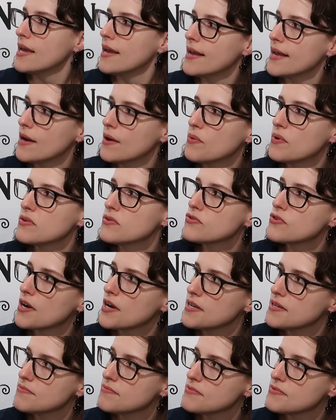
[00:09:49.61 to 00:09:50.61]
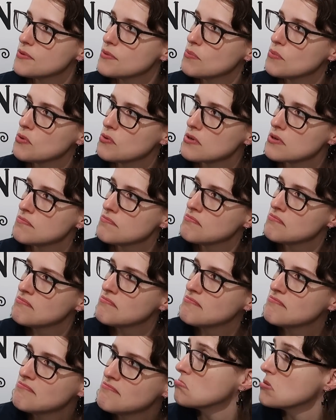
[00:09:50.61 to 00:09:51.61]
Dang it, I want to try some more.
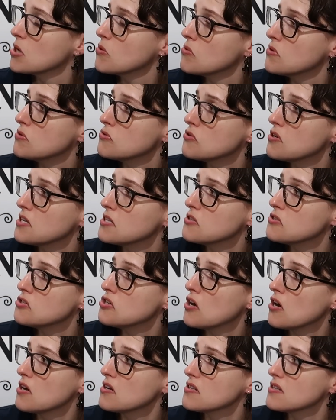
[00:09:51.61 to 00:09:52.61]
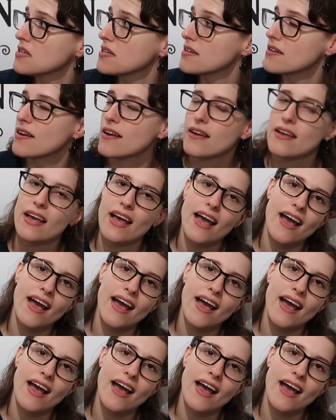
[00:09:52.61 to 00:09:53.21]
I want to try the chocolate.